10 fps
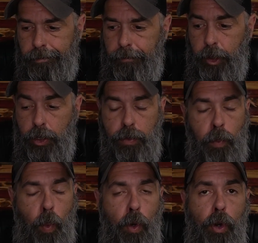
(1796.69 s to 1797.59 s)
just
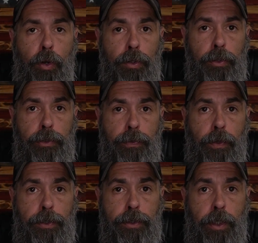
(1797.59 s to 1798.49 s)
more hurdles
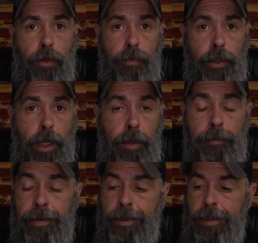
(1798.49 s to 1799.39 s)
for us to
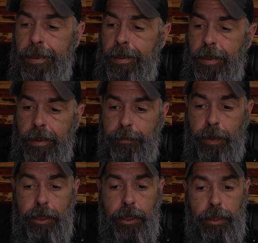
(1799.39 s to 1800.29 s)
overcome, a
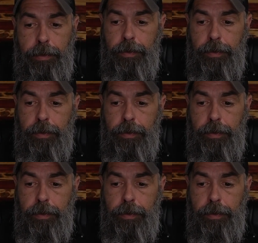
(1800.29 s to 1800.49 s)
bunch of